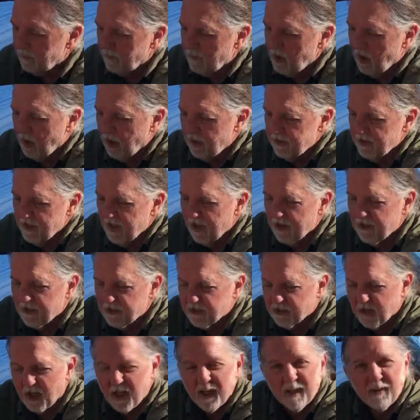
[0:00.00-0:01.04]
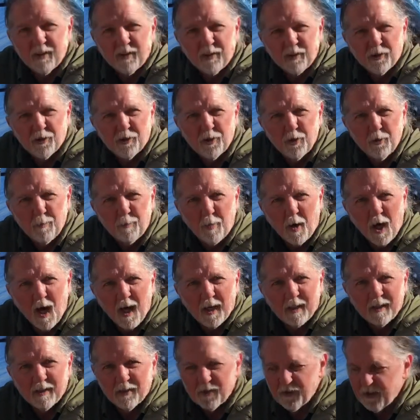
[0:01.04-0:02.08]
On the other side, there's two
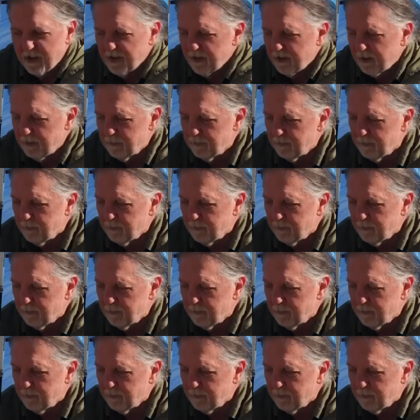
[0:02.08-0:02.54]
pockets here.